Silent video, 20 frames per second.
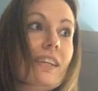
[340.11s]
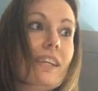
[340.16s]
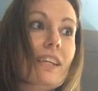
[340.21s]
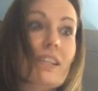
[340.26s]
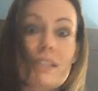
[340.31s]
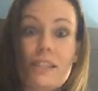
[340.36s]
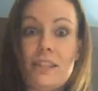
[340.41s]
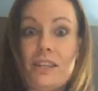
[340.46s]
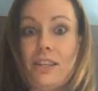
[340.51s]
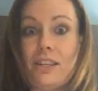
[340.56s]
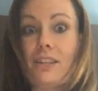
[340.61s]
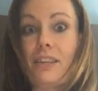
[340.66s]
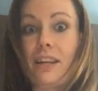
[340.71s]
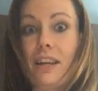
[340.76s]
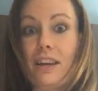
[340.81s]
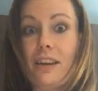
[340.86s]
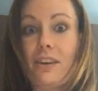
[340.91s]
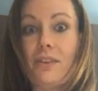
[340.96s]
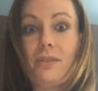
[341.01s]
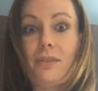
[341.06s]
it's here
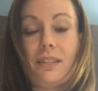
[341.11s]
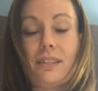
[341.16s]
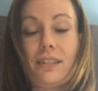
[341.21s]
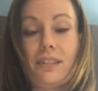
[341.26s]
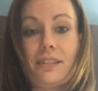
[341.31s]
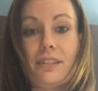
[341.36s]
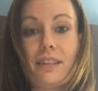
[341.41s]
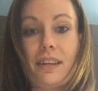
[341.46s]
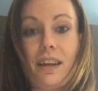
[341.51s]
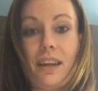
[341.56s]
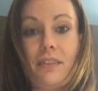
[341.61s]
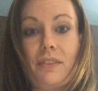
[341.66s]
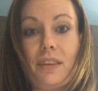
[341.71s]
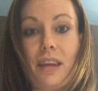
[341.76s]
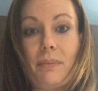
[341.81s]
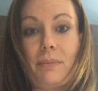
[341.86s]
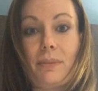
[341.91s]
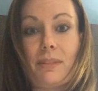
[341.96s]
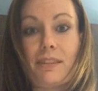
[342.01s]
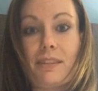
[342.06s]
now and it's going to have to
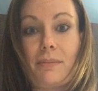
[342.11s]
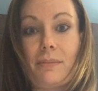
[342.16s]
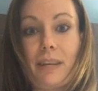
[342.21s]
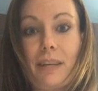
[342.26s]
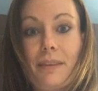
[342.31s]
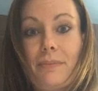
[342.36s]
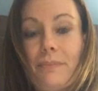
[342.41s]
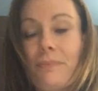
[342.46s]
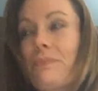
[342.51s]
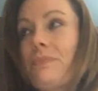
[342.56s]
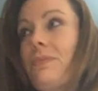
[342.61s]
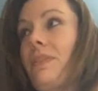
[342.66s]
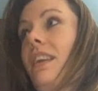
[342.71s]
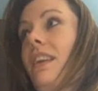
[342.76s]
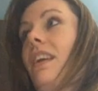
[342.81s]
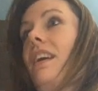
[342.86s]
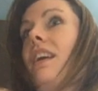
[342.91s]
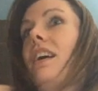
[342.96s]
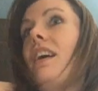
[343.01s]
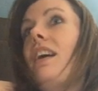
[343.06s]
happen someday.
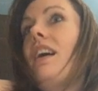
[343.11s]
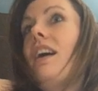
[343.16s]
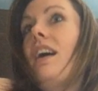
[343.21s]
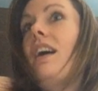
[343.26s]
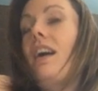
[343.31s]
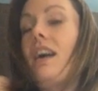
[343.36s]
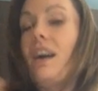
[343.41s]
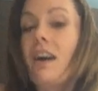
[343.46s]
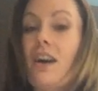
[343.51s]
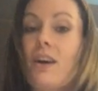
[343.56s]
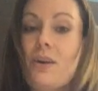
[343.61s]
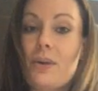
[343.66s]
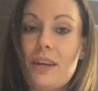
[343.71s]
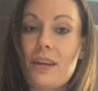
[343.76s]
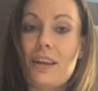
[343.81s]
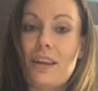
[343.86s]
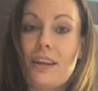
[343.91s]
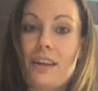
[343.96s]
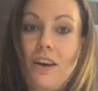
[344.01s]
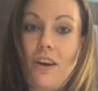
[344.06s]

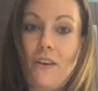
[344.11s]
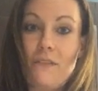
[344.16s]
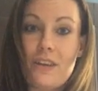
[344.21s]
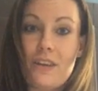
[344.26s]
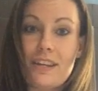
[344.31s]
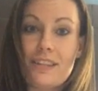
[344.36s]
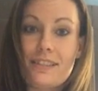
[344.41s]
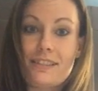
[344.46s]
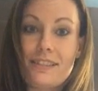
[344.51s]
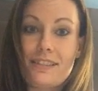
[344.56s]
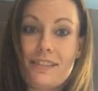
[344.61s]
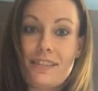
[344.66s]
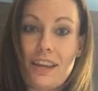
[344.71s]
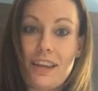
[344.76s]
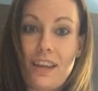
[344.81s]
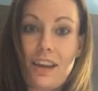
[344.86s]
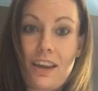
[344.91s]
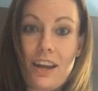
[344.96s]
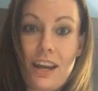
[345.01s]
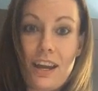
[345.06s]
Okay, confidence.
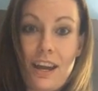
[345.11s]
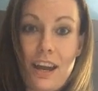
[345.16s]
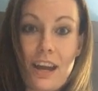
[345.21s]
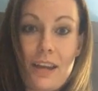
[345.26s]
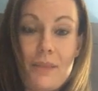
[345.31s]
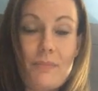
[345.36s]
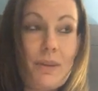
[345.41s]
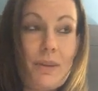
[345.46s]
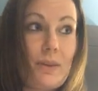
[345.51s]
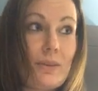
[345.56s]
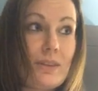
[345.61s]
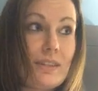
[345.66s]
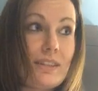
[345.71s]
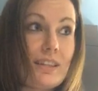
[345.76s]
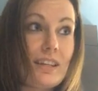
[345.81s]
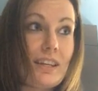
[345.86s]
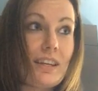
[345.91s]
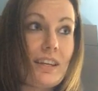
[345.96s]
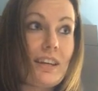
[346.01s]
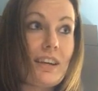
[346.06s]
I'm
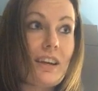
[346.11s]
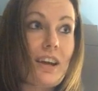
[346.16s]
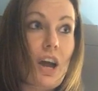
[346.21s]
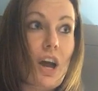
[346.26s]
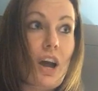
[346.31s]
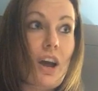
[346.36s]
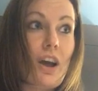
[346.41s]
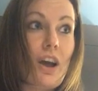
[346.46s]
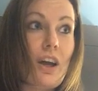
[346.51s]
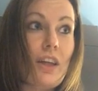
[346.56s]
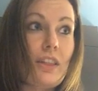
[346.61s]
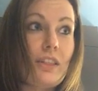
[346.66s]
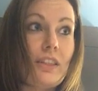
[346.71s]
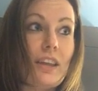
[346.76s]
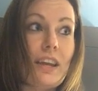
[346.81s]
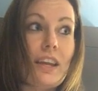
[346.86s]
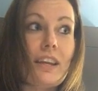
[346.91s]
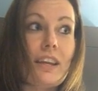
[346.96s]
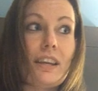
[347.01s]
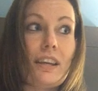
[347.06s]
noticing
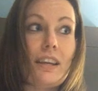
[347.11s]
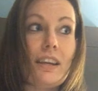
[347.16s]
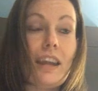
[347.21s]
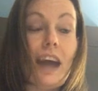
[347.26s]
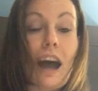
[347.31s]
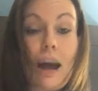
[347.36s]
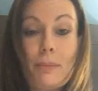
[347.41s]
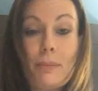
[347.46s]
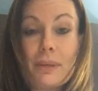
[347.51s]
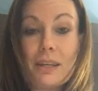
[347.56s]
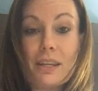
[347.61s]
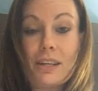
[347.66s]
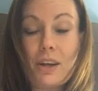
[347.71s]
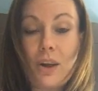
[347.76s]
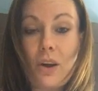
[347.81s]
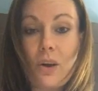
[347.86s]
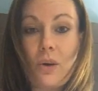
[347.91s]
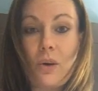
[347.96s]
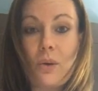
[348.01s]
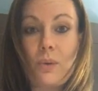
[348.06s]
like not being at
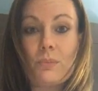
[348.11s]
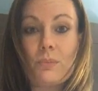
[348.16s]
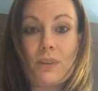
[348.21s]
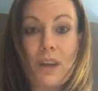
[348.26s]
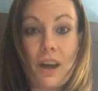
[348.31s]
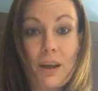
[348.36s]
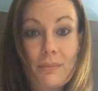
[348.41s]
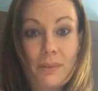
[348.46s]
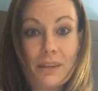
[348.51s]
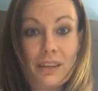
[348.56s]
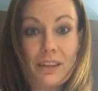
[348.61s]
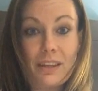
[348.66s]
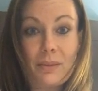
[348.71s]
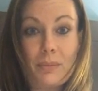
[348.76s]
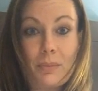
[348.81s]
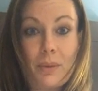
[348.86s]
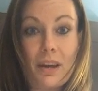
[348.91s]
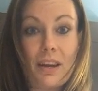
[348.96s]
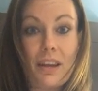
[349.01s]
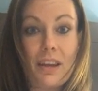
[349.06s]
home, not being
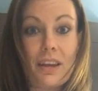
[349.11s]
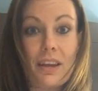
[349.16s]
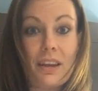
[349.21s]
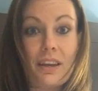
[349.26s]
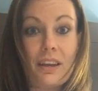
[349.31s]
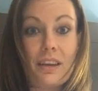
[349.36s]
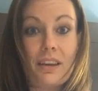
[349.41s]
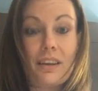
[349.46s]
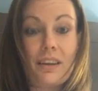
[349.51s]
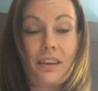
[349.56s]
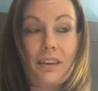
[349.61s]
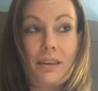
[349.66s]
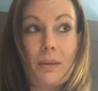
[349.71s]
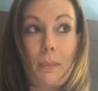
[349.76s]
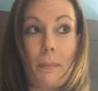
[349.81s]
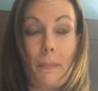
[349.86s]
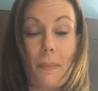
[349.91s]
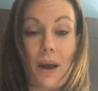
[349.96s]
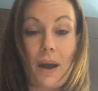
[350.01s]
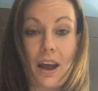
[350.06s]
in my
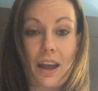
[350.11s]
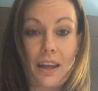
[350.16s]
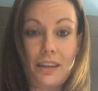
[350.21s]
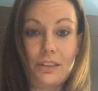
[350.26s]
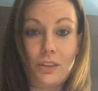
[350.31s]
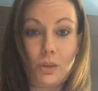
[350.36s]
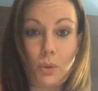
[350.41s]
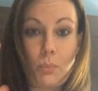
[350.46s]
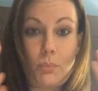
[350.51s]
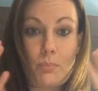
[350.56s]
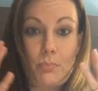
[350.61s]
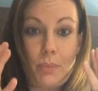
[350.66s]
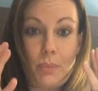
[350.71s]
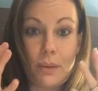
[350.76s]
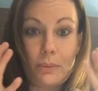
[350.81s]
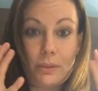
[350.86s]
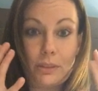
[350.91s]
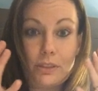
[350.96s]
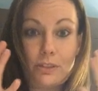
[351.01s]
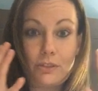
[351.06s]
my little
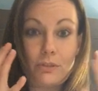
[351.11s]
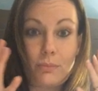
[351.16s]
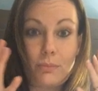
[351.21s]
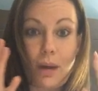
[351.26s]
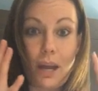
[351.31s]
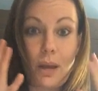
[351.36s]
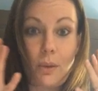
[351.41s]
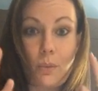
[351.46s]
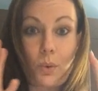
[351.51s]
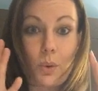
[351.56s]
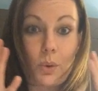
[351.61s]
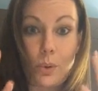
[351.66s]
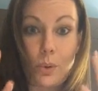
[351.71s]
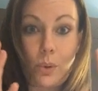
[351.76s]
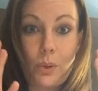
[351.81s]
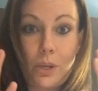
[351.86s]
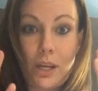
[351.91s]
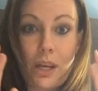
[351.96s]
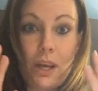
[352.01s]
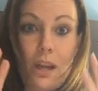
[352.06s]
bubble of my
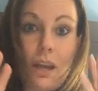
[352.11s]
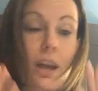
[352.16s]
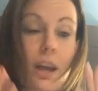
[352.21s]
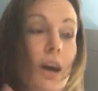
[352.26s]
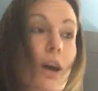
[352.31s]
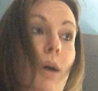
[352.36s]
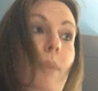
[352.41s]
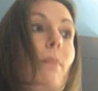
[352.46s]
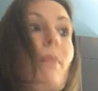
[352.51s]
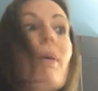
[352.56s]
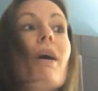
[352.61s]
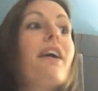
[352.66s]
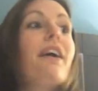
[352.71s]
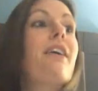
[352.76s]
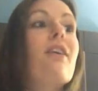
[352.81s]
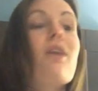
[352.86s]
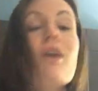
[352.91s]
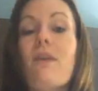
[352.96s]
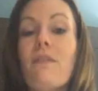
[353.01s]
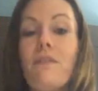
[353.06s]
world, my
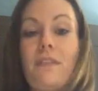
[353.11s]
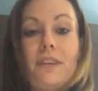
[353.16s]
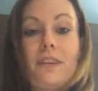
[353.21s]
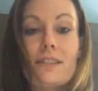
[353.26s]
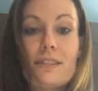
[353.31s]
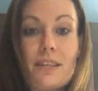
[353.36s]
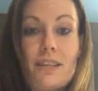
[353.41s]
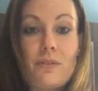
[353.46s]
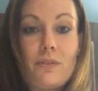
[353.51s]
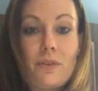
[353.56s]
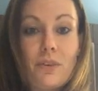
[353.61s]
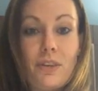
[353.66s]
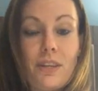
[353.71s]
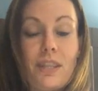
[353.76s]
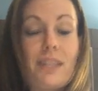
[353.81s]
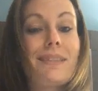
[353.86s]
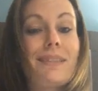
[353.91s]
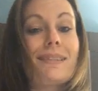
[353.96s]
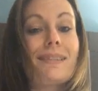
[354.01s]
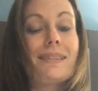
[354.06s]
confidence level
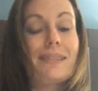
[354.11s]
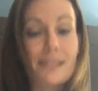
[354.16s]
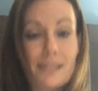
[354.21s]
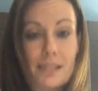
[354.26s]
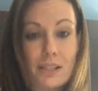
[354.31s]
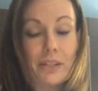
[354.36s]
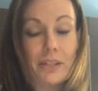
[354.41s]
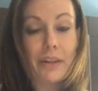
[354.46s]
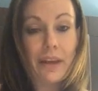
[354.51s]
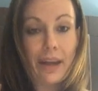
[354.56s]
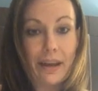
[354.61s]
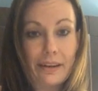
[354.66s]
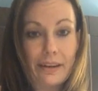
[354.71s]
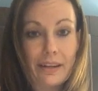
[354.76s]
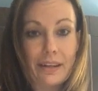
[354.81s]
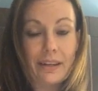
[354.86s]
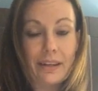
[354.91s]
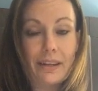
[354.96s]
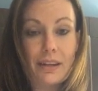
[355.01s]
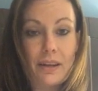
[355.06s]
is still
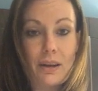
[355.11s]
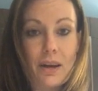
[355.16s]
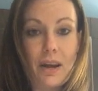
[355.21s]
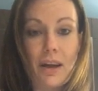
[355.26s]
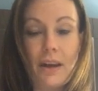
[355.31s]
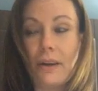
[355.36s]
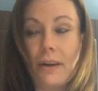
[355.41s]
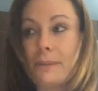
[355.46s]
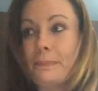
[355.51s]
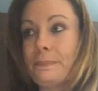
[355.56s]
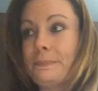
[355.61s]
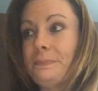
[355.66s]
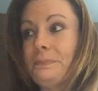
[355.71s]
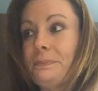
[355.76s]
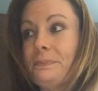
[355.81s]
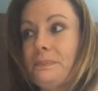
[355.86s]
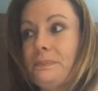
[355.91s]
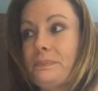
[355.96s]
lacking. Um,